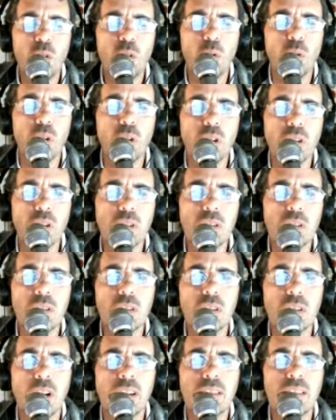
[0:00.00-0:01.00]
I think
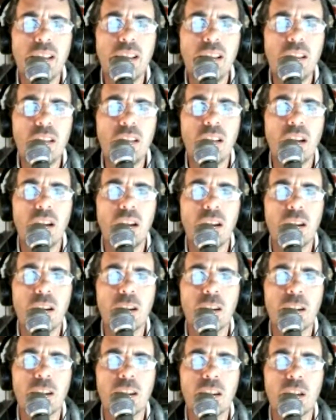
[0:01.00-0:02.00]
archive